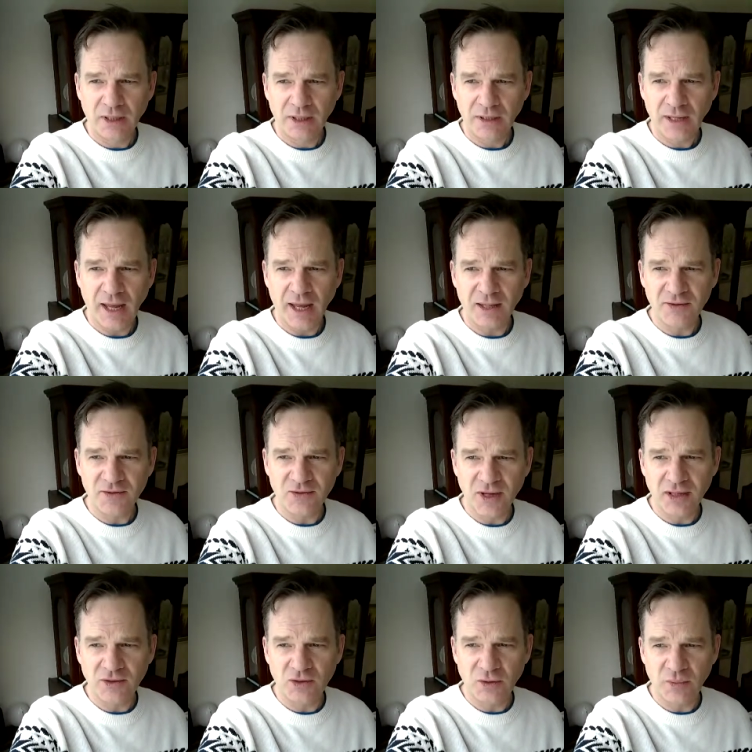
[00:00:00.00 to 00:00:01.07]
Can't
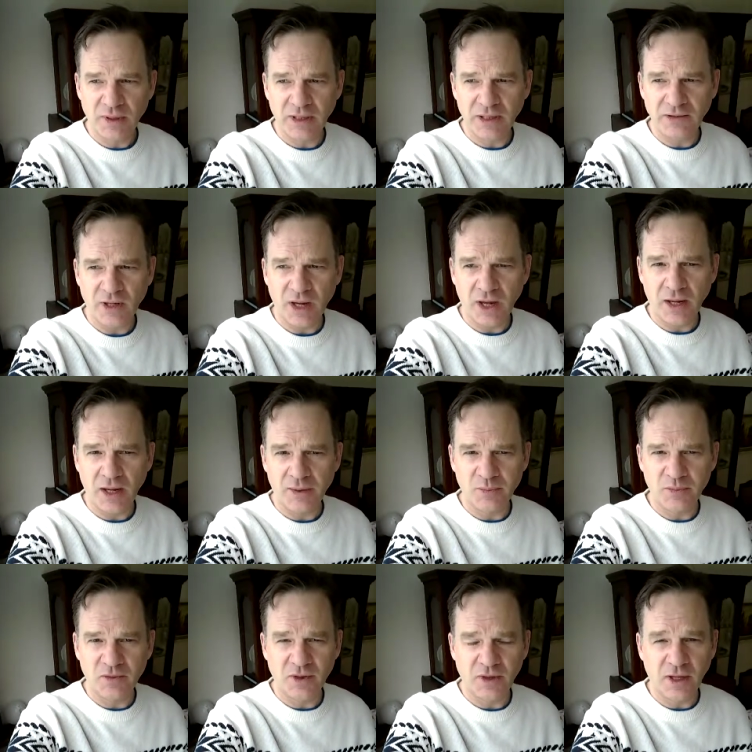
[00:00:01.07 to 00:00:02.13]
say too many
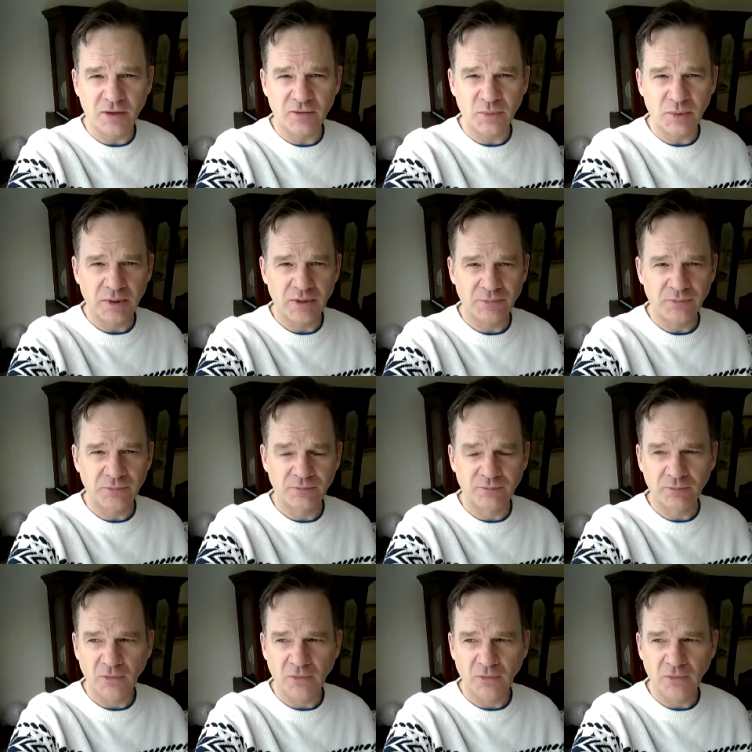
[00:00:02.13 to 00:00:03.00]
times that I've been